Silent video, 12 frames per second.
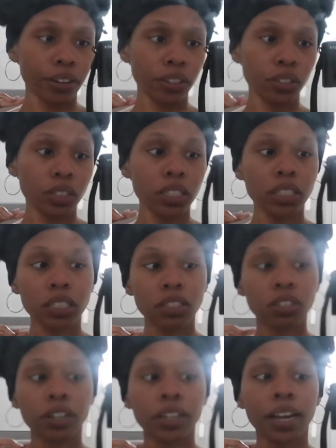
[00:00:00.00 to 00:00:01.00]
you can see
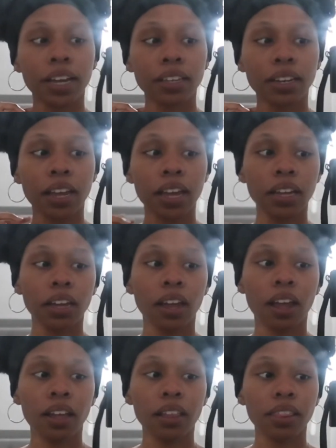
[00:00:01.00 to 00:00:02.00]
starting at the neck,
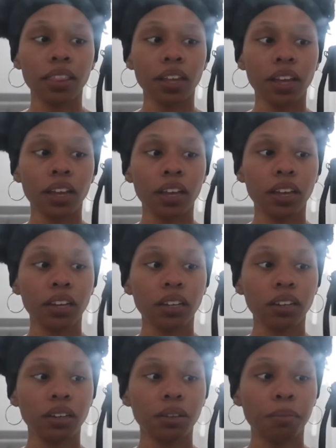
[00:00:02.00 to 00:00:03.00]
than
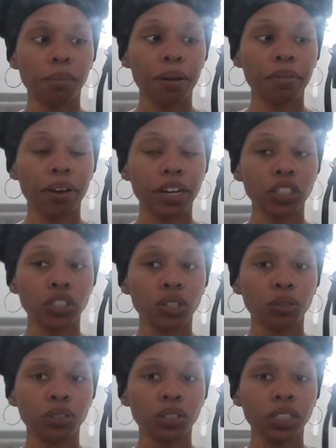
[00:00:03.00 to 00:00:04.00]
my right
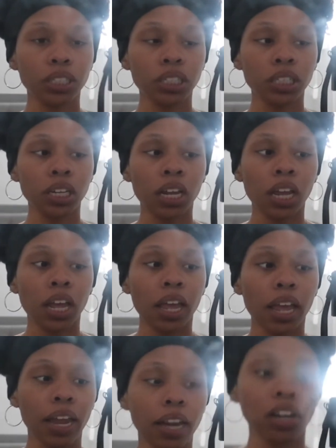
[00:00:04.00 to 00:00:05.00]
shoulder,
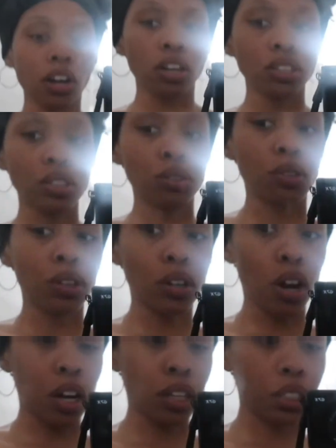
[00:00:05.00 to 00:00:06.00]
and it also
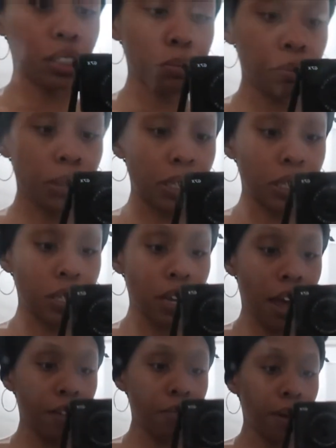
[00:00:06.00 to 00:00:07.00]
causes me to
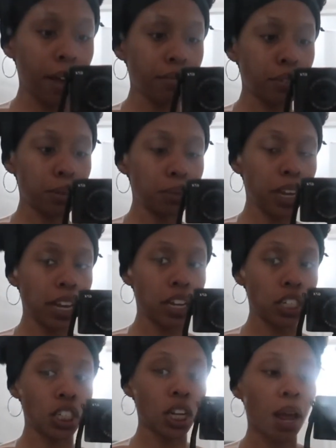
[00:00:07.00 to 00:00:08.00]
have my rib
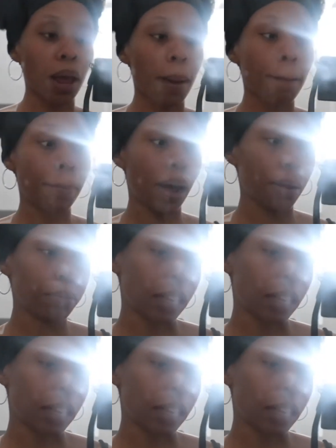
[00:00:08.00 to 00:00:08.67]
cage popped